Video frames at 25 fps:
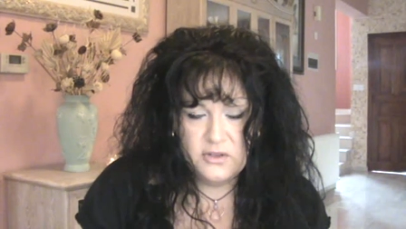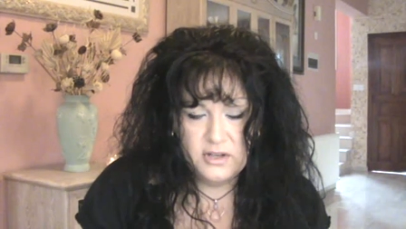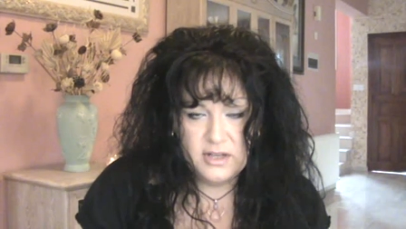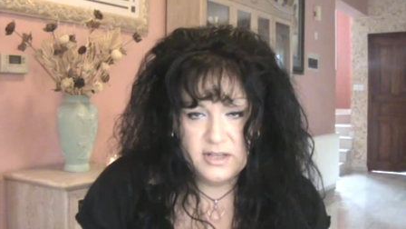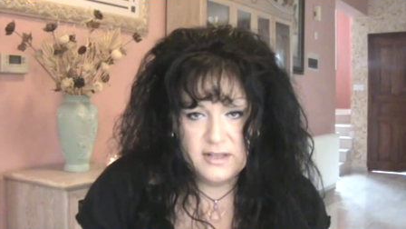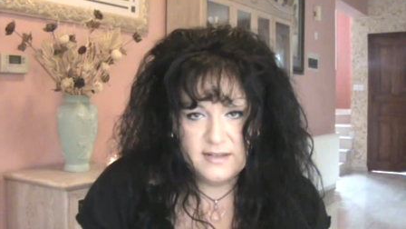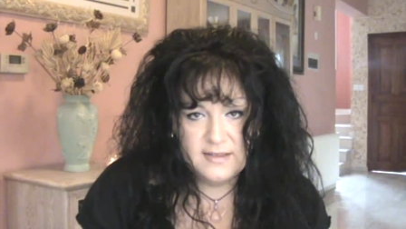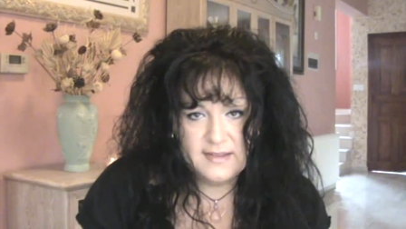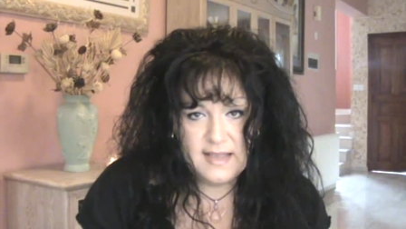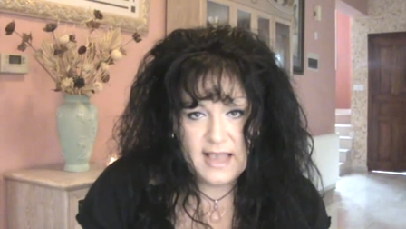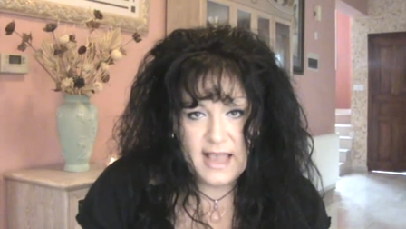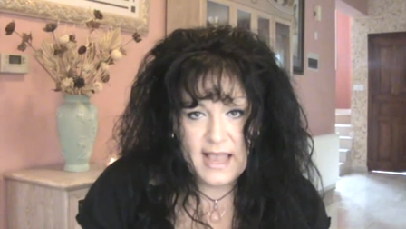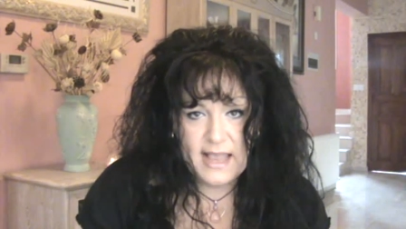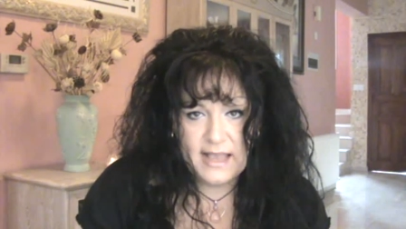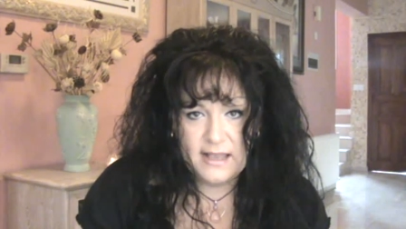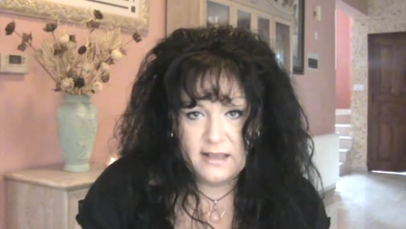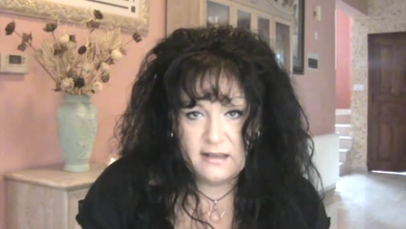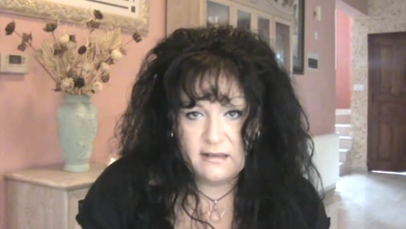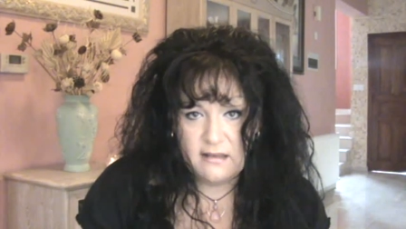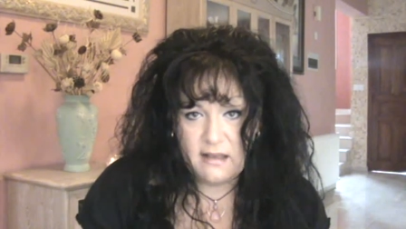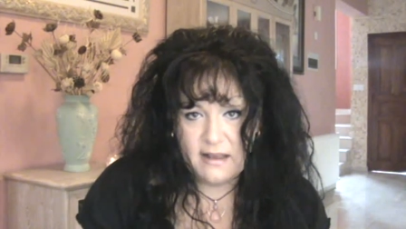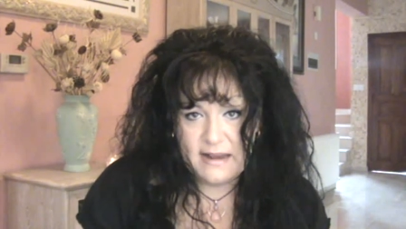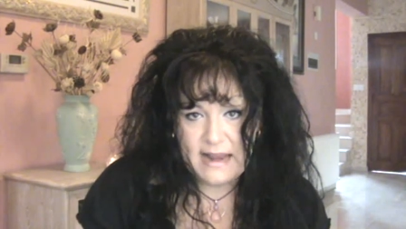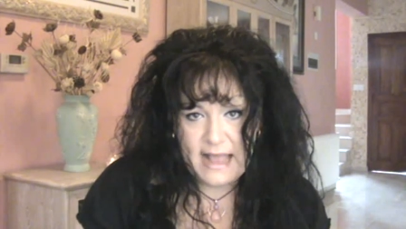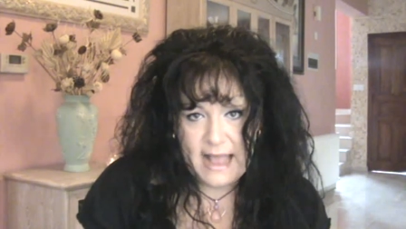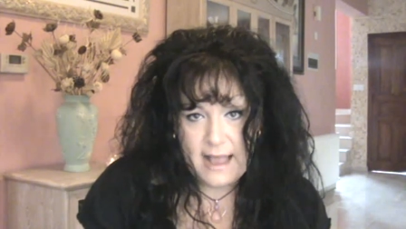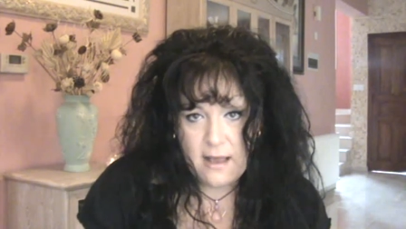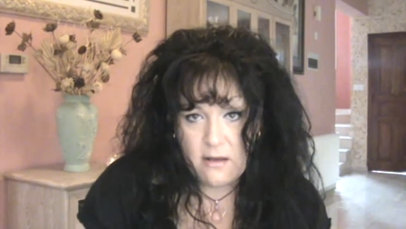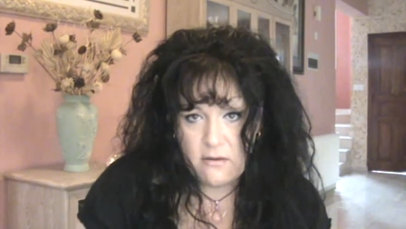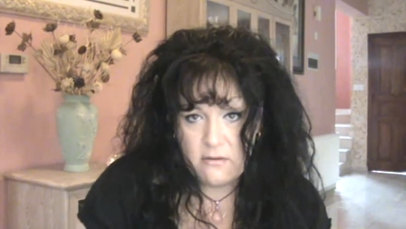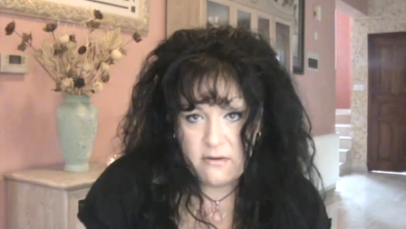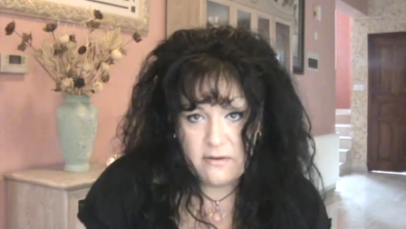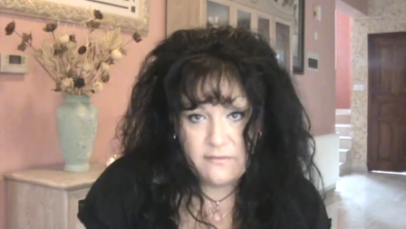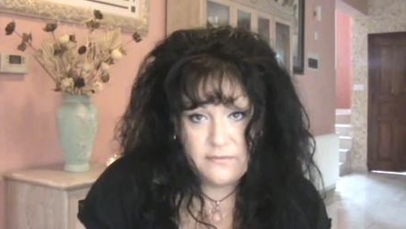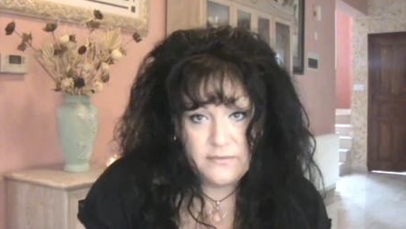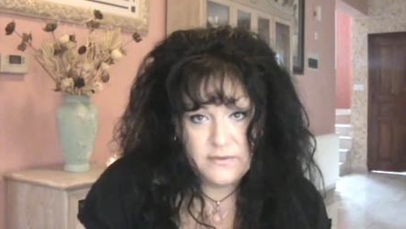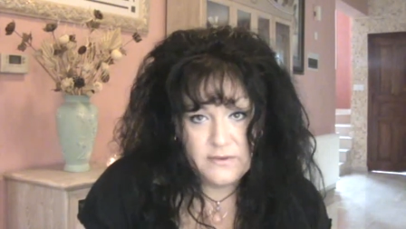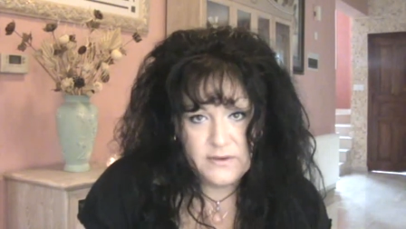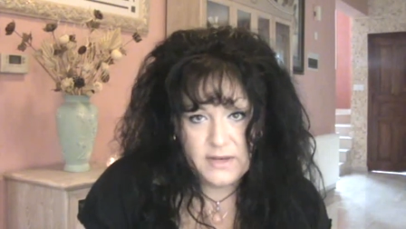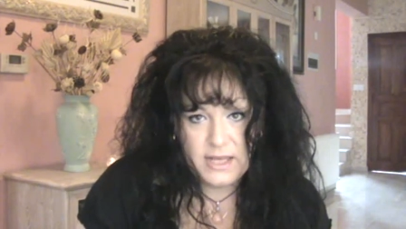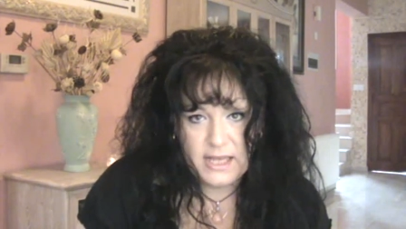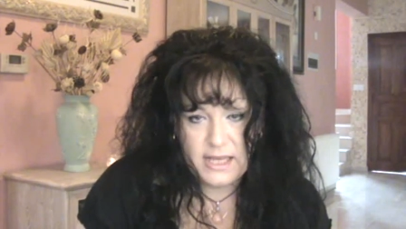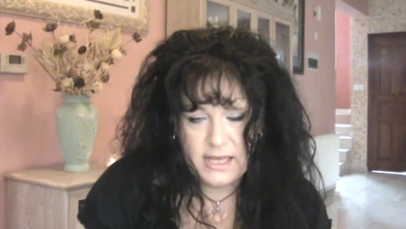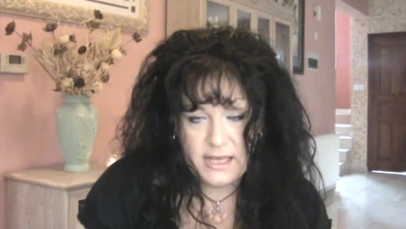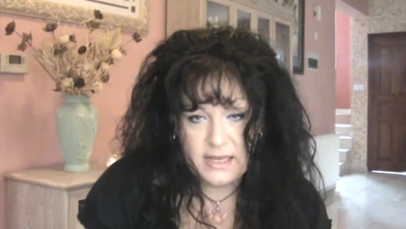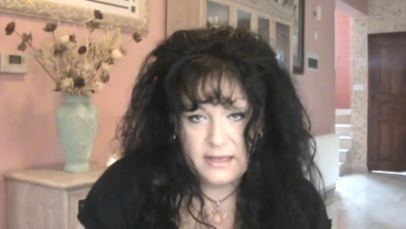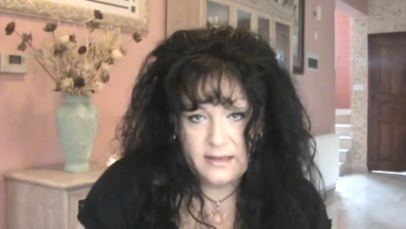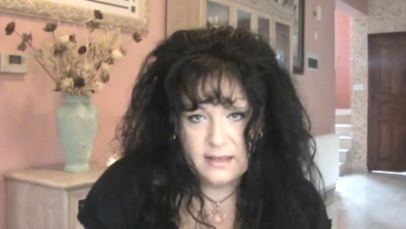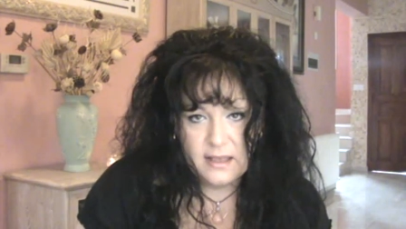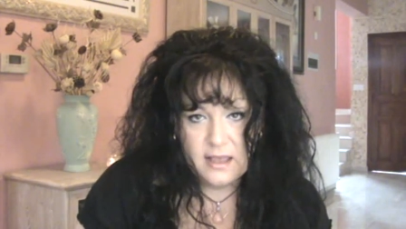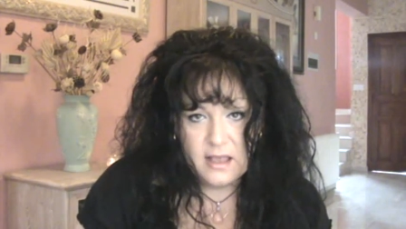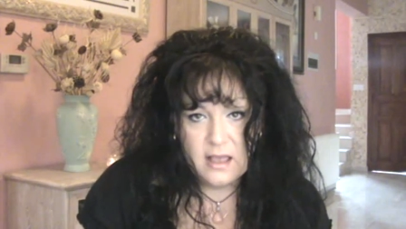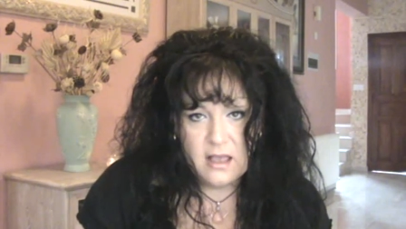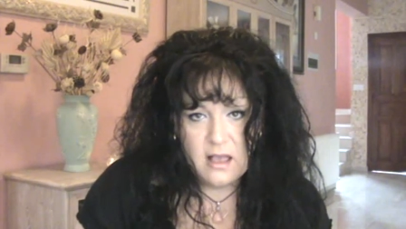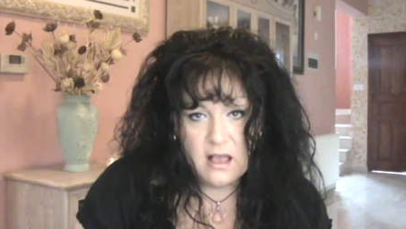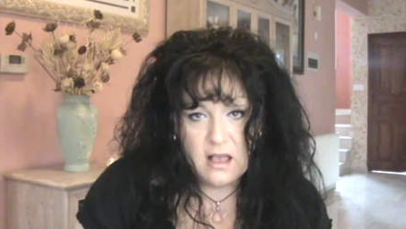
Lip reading: You can take an hour if you need,